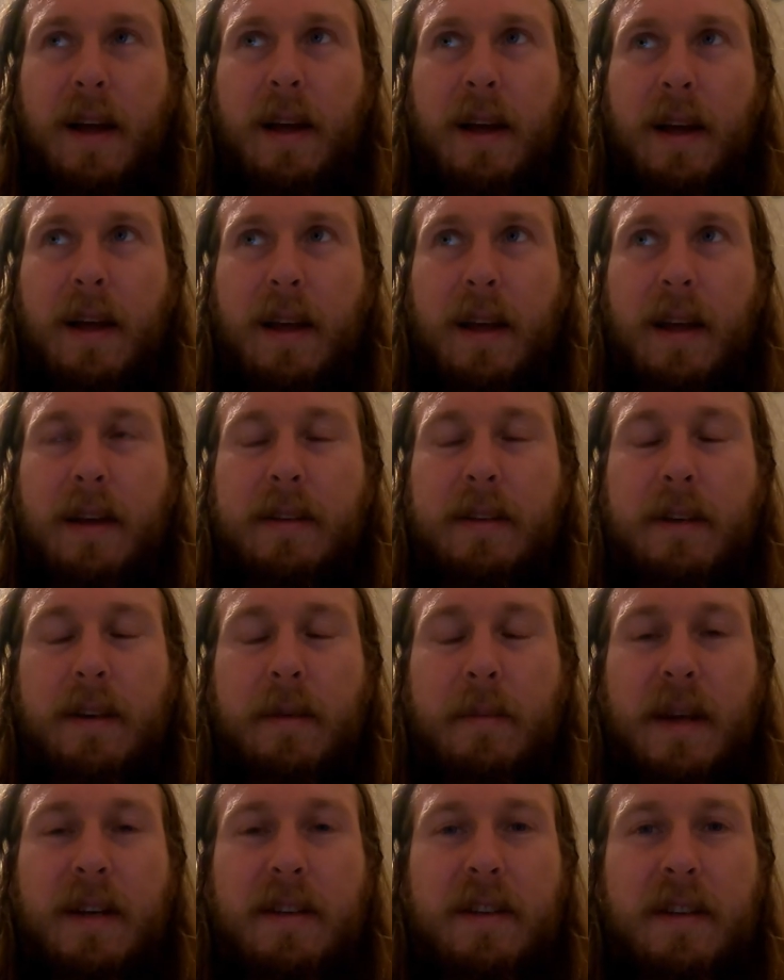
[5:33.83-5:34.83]
It's a
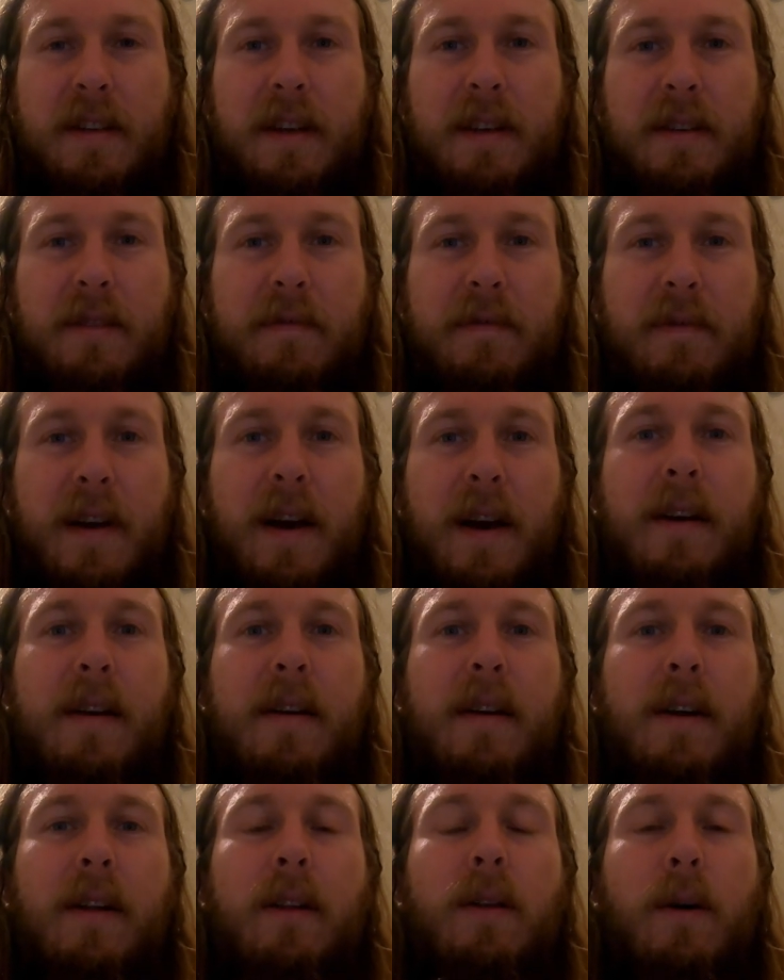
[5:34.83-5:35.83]
dimension that is
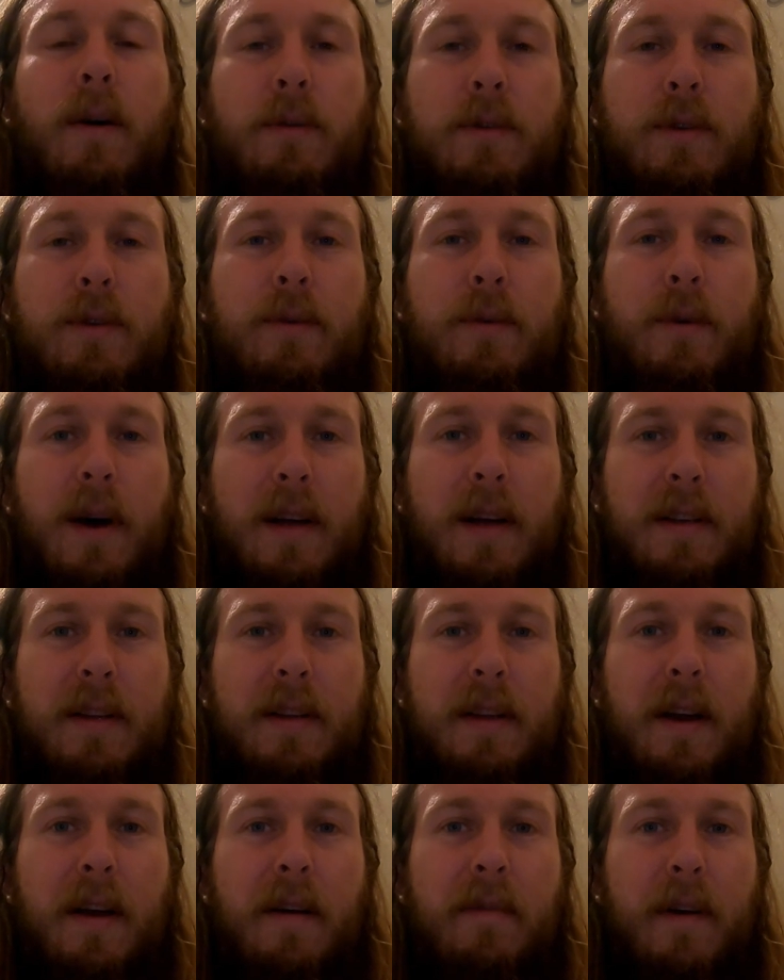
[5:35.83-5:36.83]
very close to us,
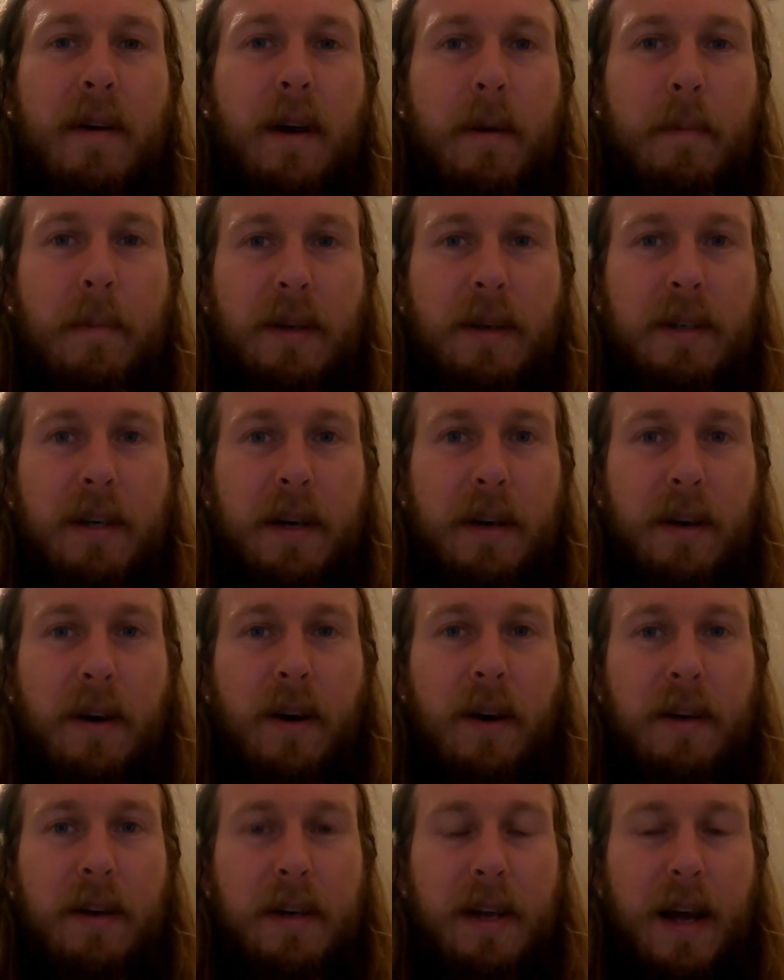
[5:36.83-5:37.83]
and they are very much in
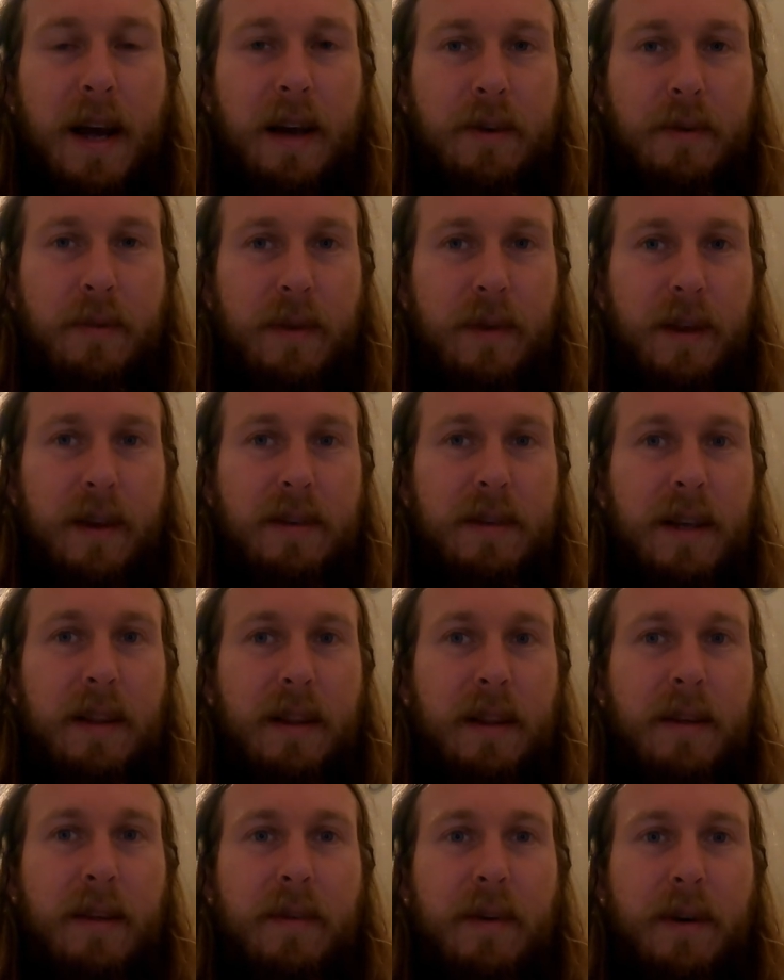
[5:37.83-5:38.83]
contact with us and
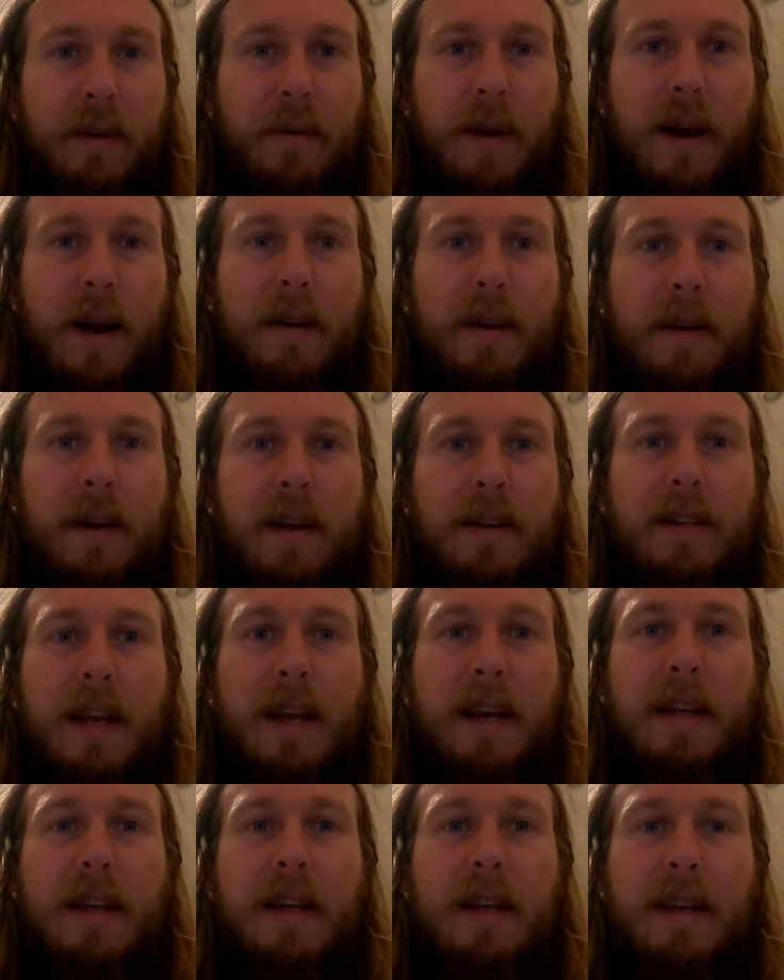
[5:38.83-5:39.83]
living around us
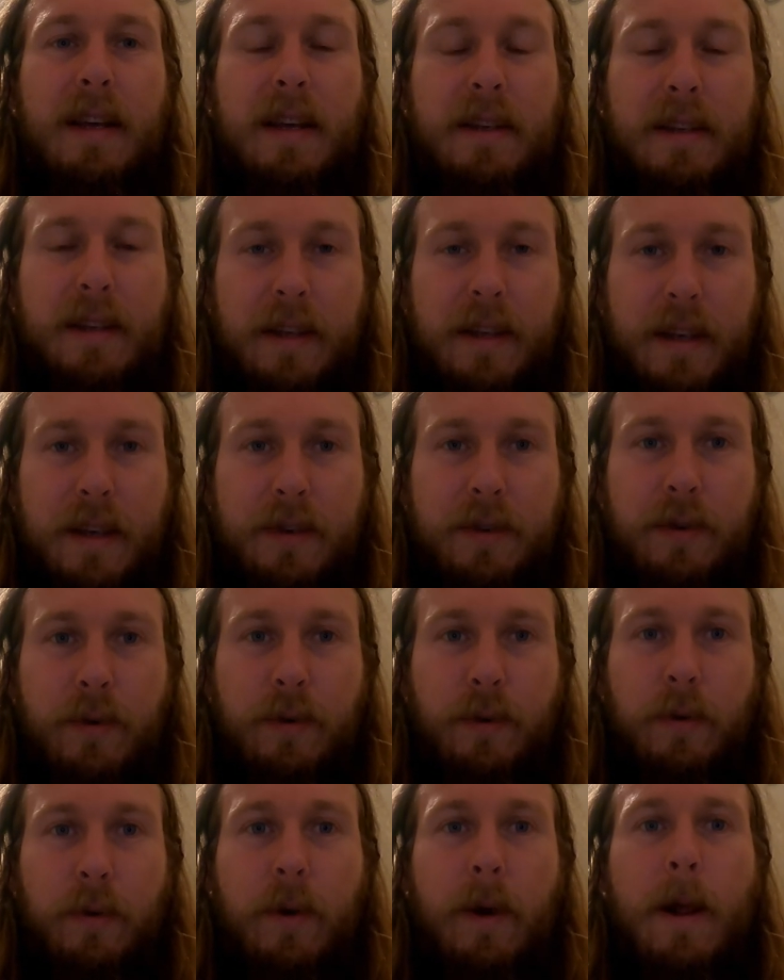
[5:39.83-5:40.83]
and easily
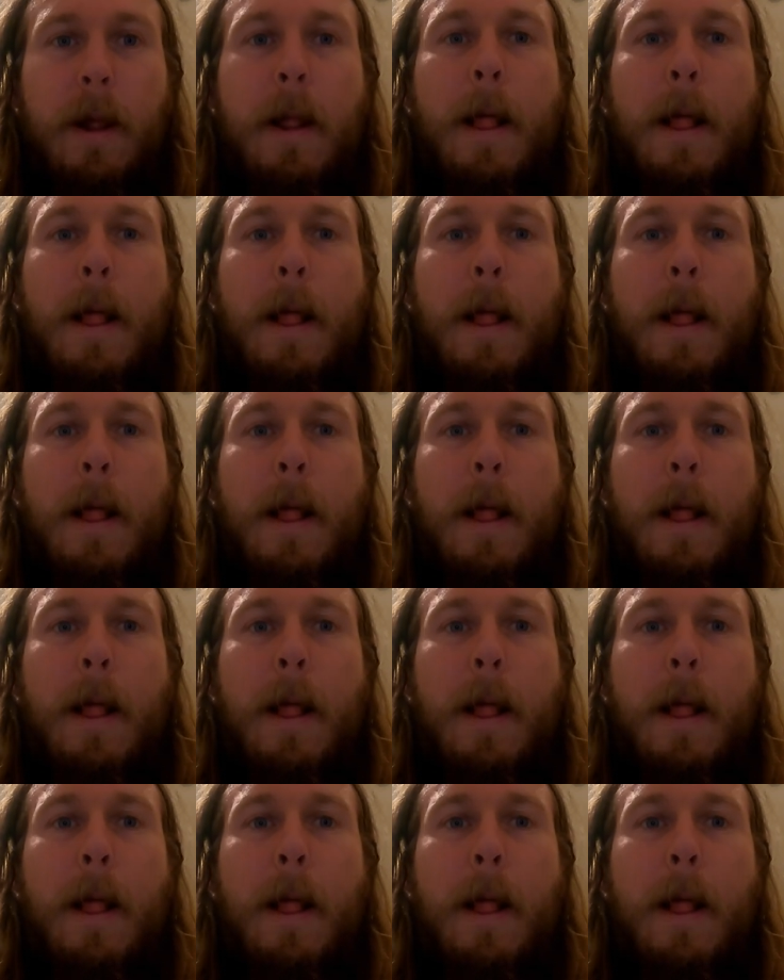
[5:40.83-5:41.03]
to